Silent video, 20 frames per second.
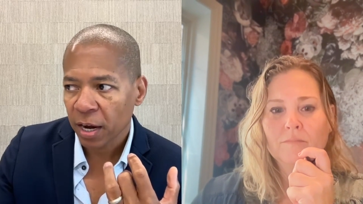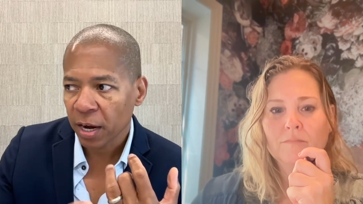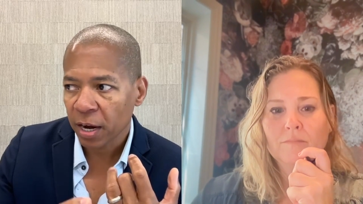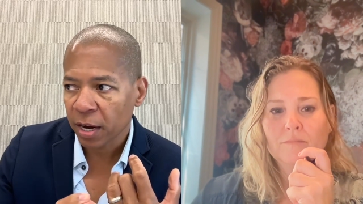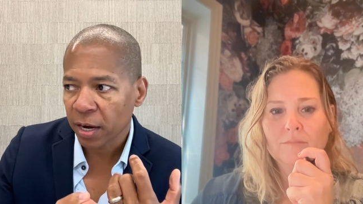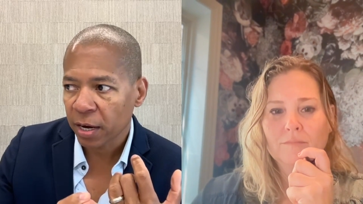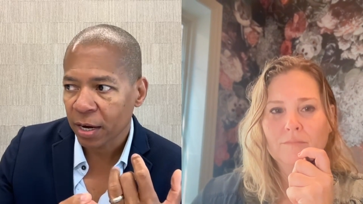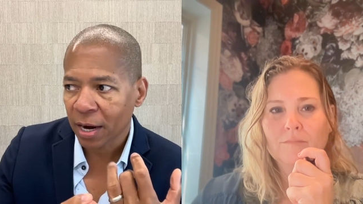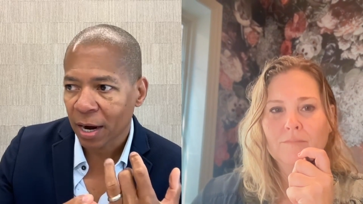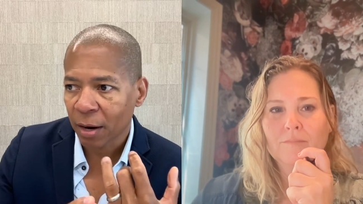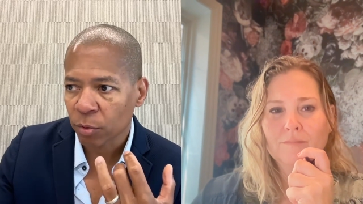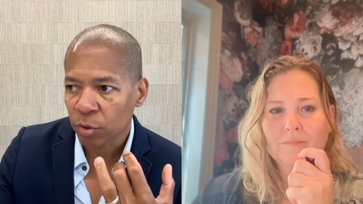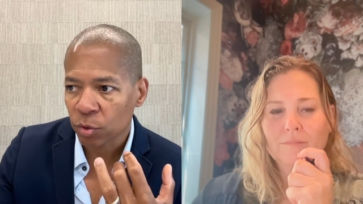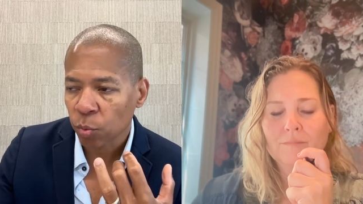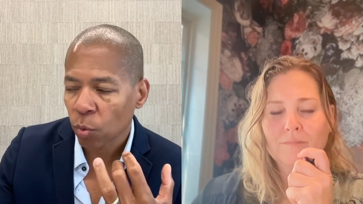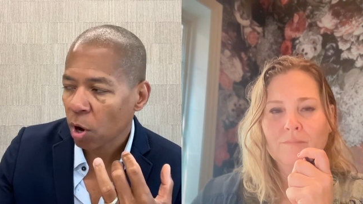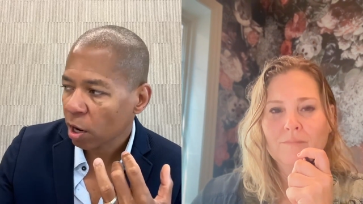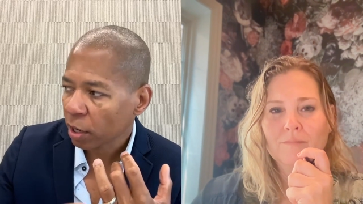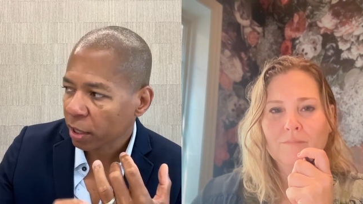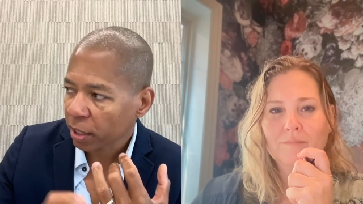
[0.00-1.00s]
Speaker 1: and I was
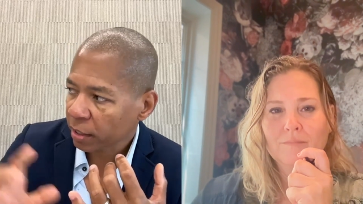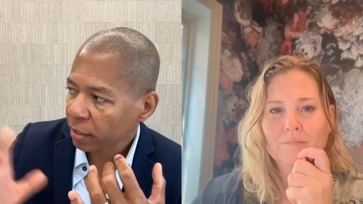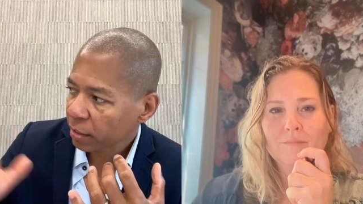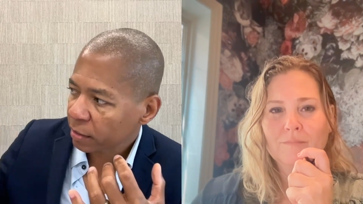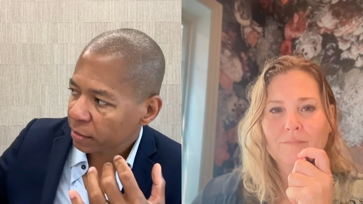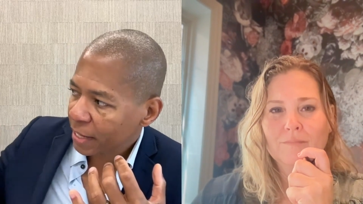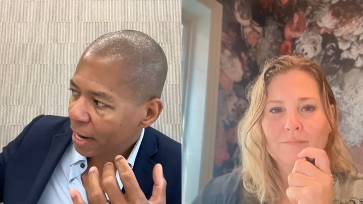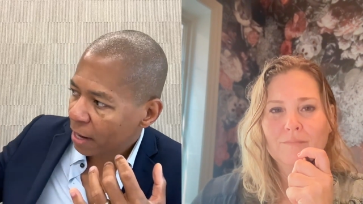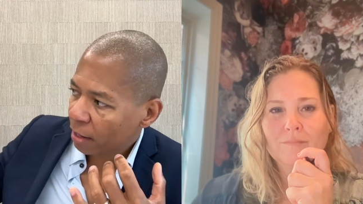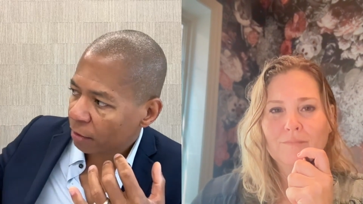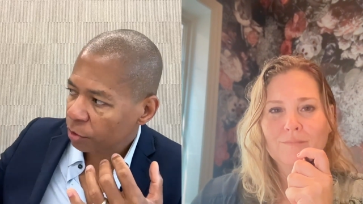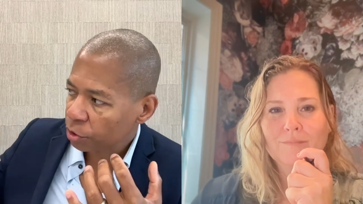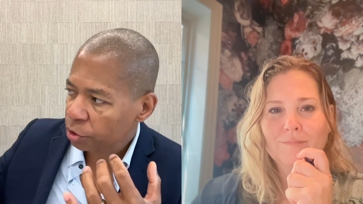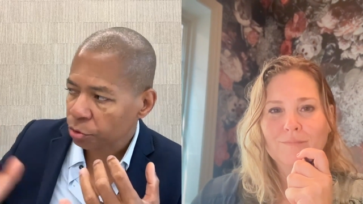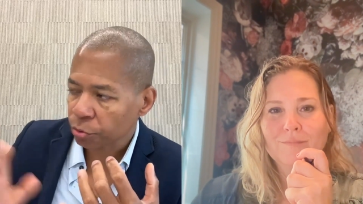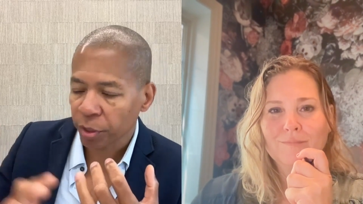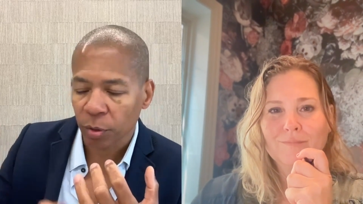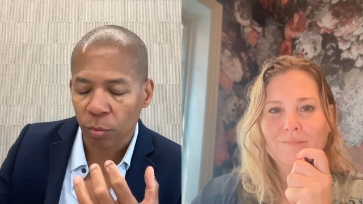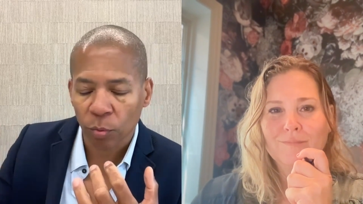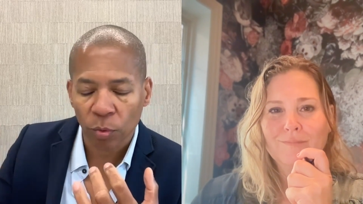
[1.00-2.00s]
walking down the
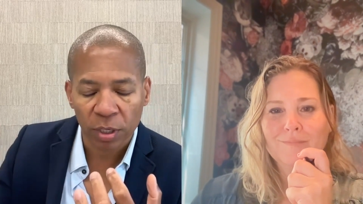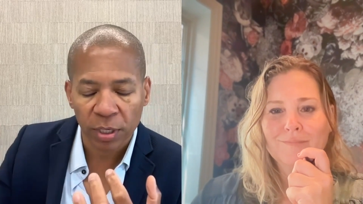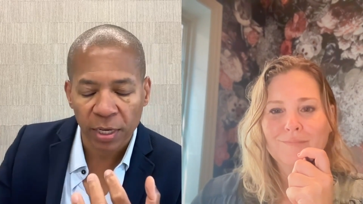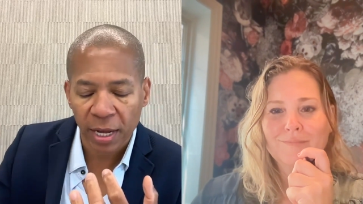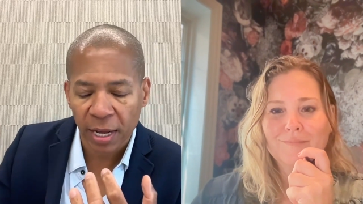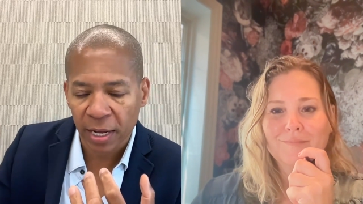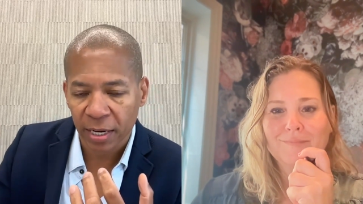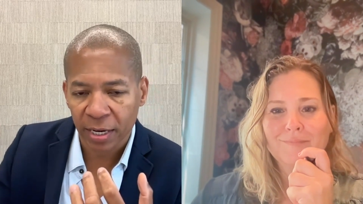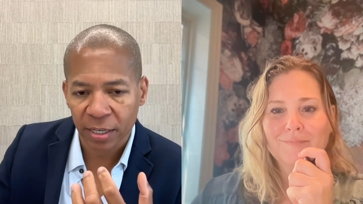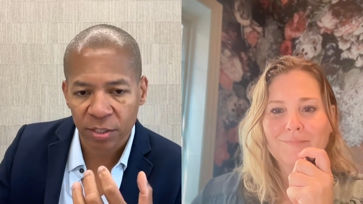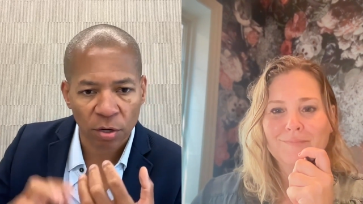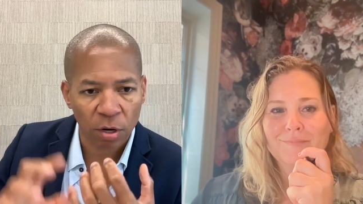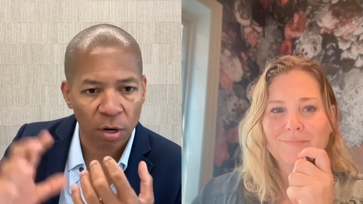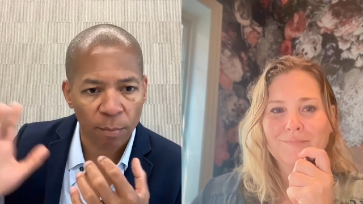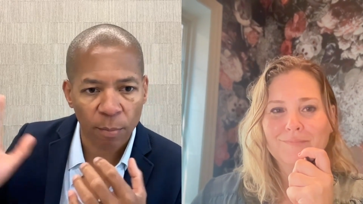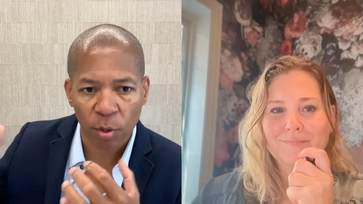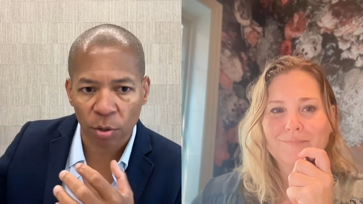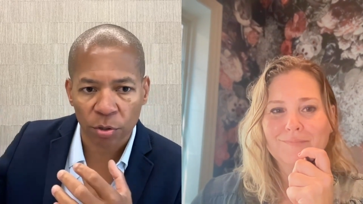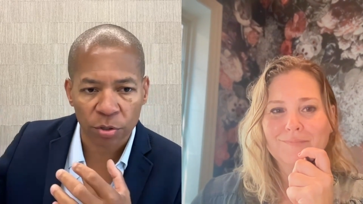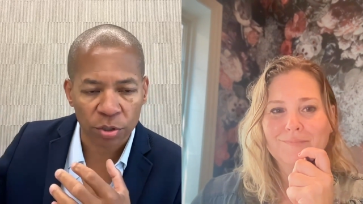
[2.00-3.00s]
street one day and I saw a
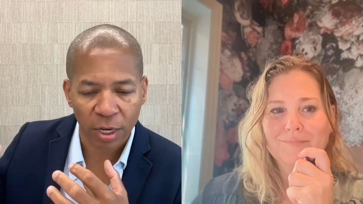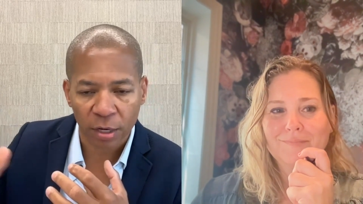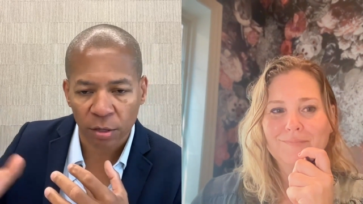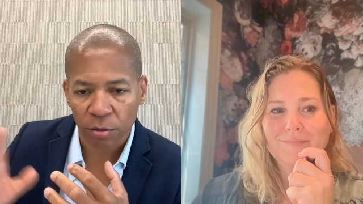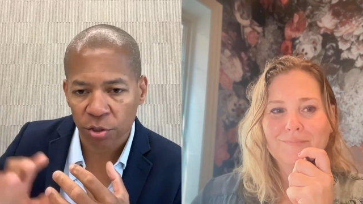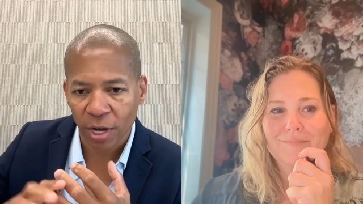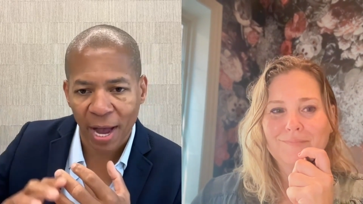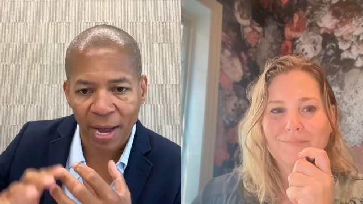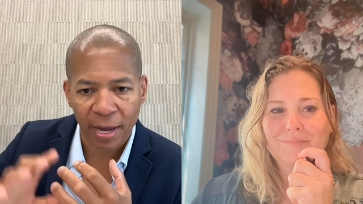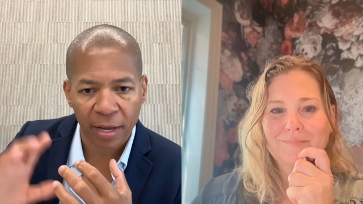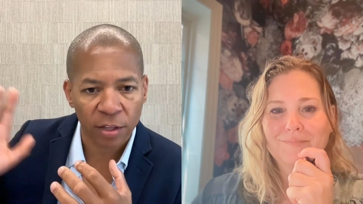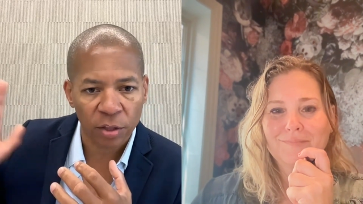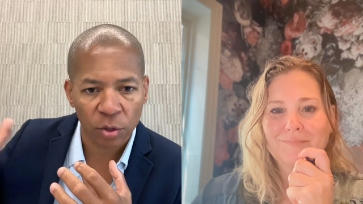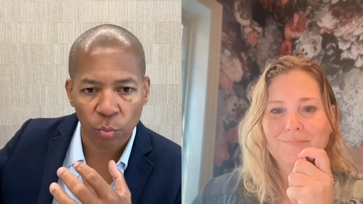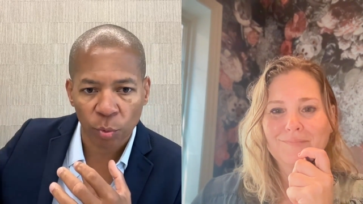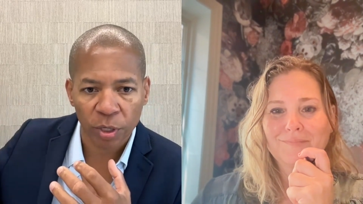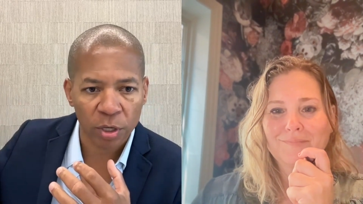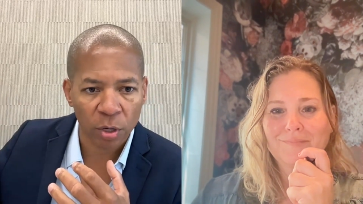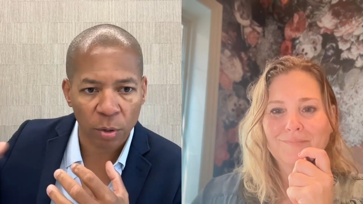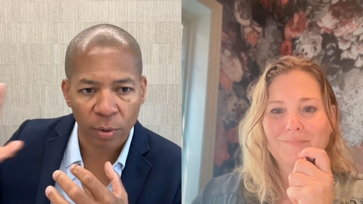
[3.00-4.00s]
motorcycle jacket in the
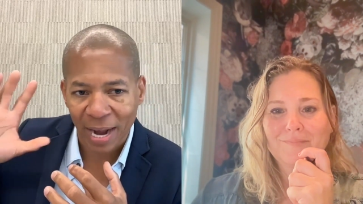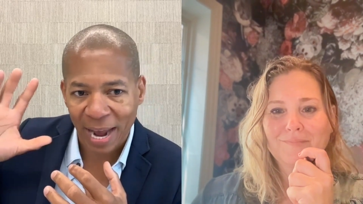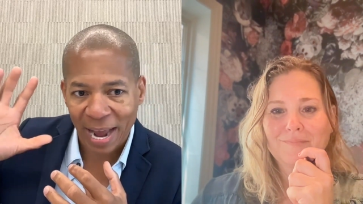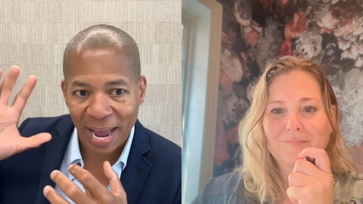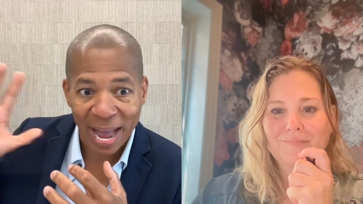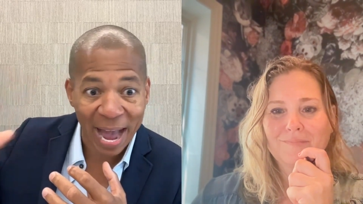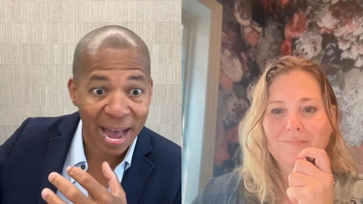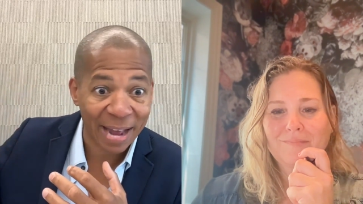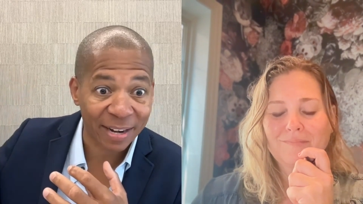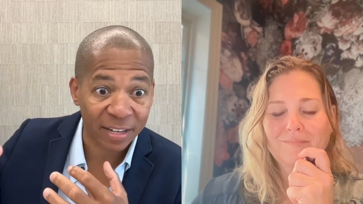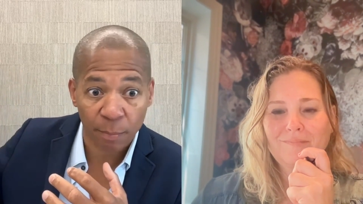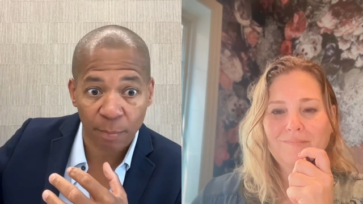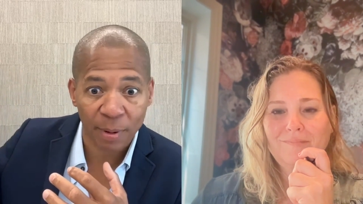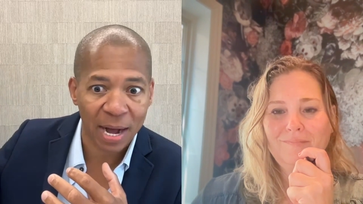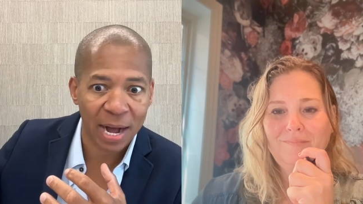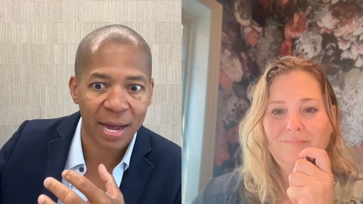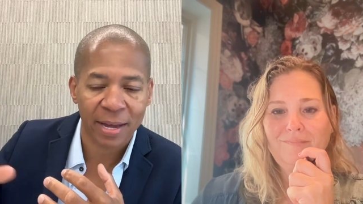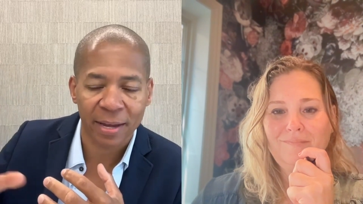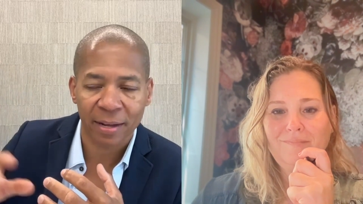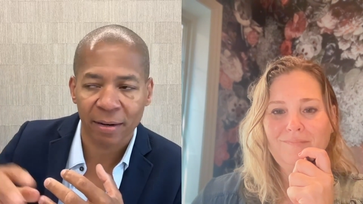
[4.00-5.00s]
window and I had to
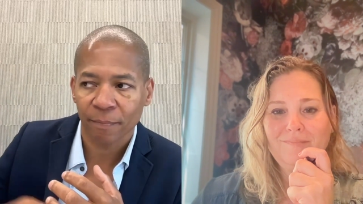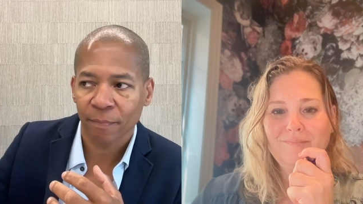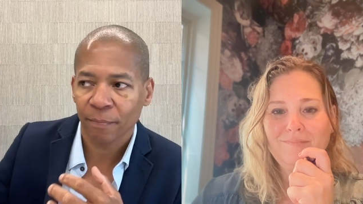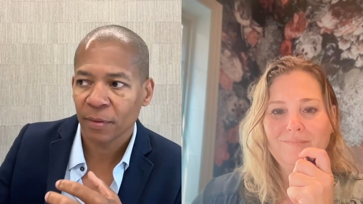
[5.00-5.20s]
buy it.